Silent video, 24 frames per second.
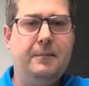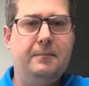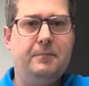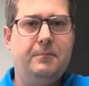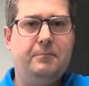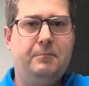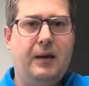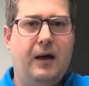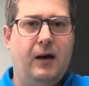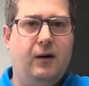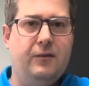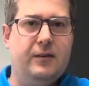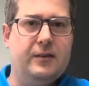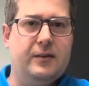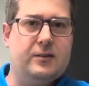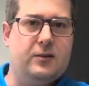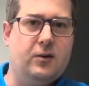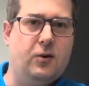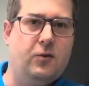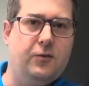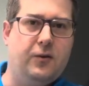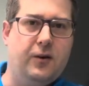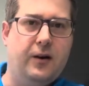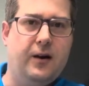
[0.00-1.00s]
pelvis
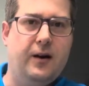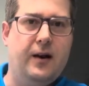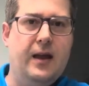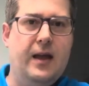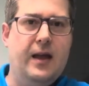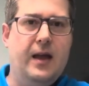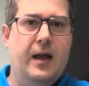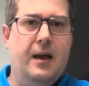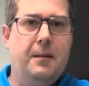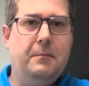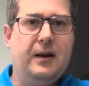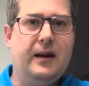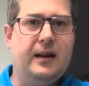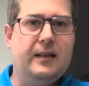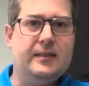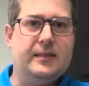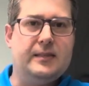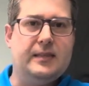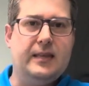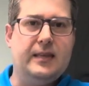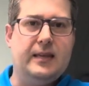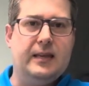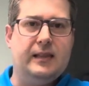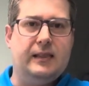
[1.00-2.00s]
over, but it's
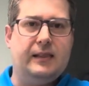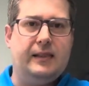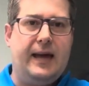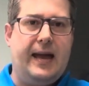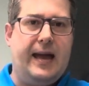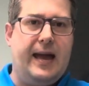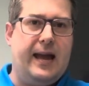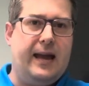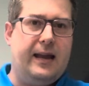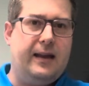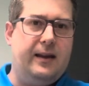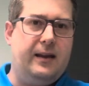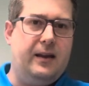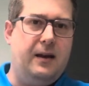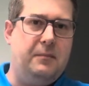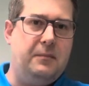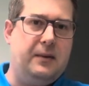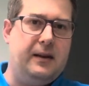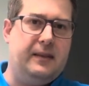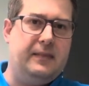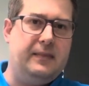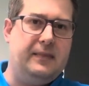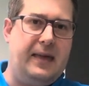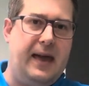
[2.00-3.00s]
the leg
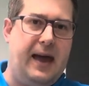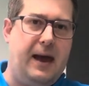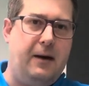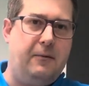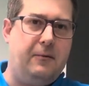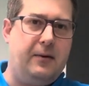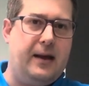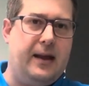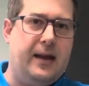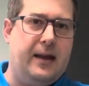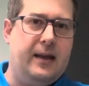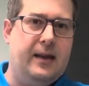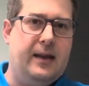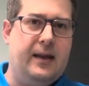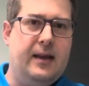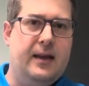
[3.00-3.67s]
coming that way.